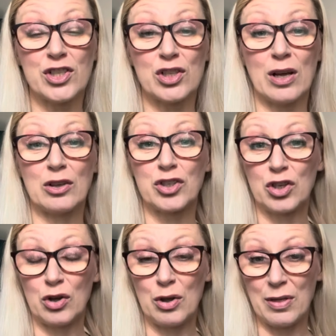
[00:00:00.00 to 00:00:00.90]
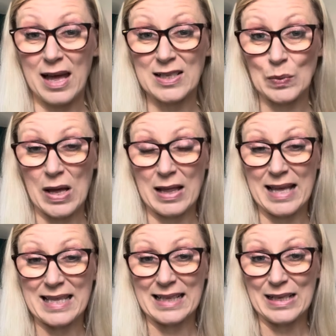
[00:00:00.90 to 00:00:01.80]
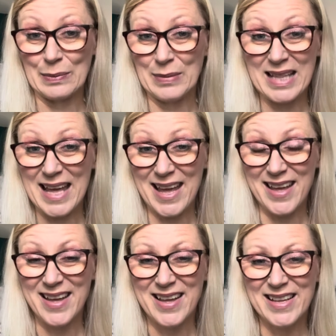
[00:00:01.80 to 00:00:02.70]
so I'll show you that as well in a little minute.